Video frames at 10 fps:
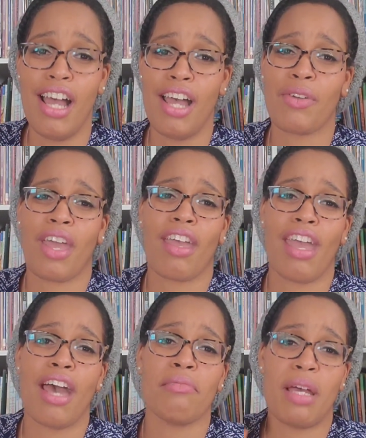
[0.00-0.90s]
Okay,
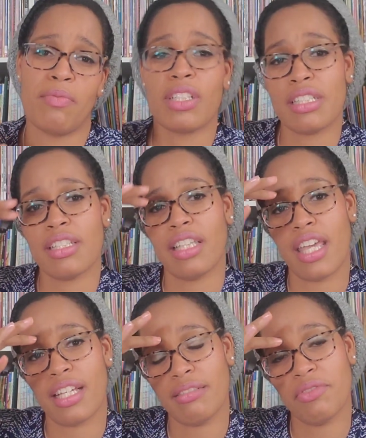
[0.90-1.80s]
I'm, I'm really
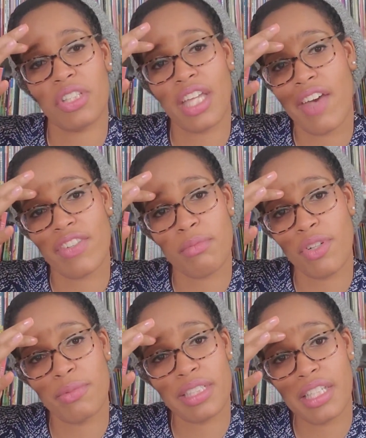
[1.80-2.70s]
like really having a
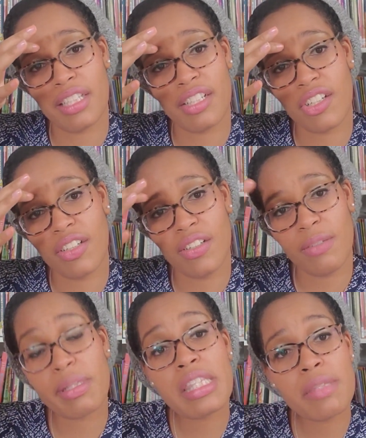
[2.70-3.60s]
moment here,
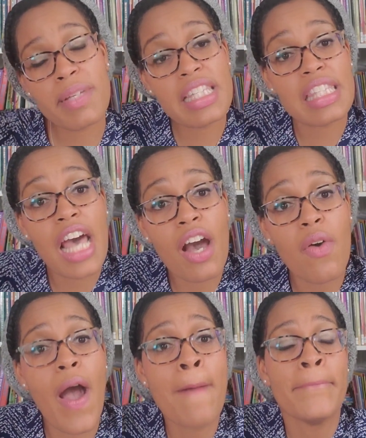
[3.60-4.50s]
but but
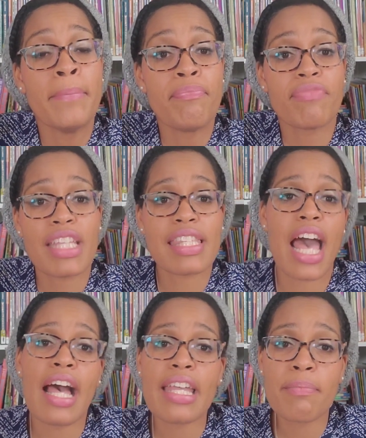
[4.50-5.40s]
so the
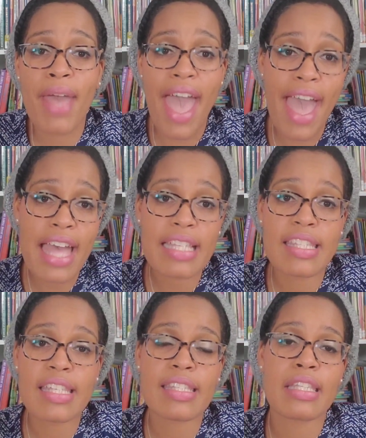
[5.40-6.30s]
time
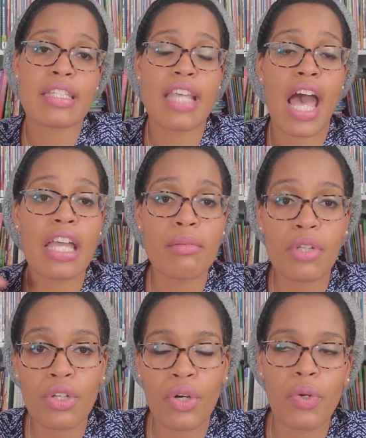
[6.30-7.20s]
passes and the
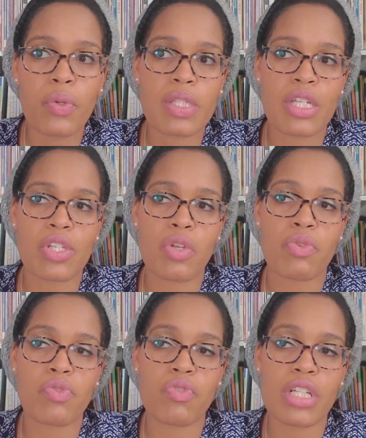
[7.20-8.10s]
time goes, and so
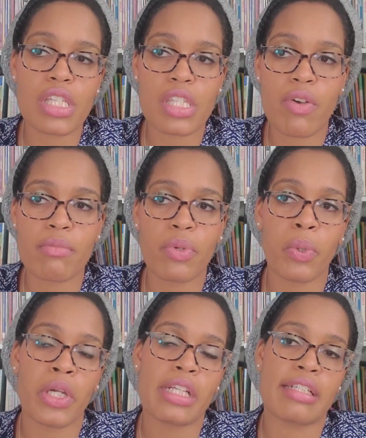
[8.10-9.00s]
it's really so
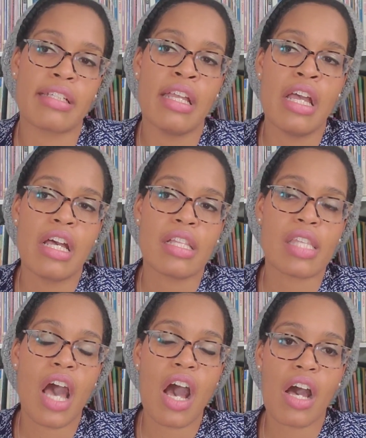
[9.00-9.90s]
important
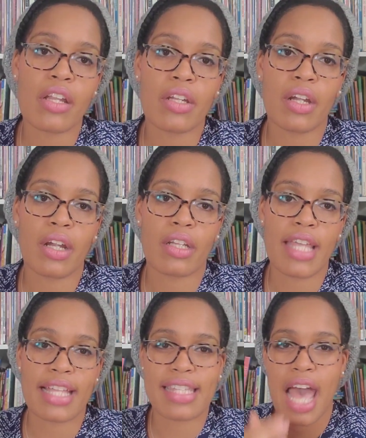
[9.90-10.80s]
to honor
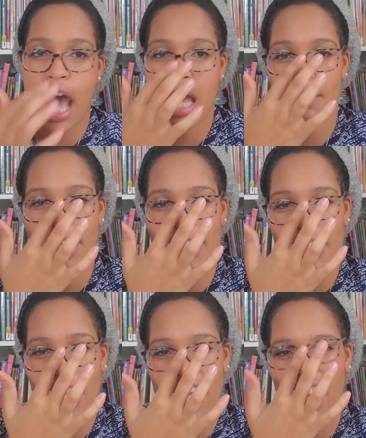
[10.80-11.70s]
that time. And it's
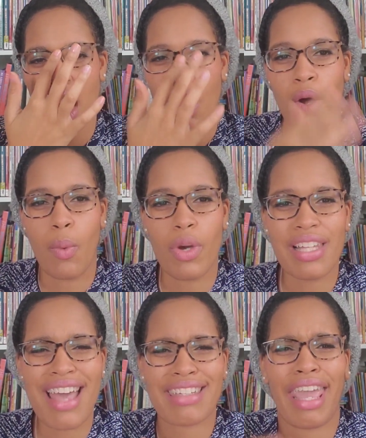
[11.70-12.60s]
like, will
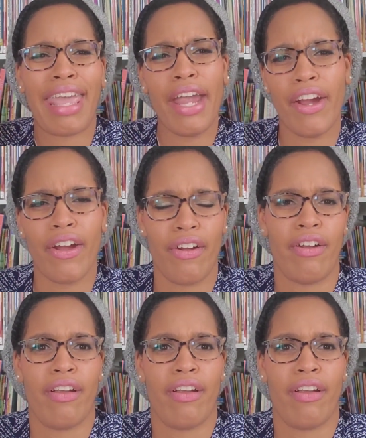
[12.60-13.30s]
I care?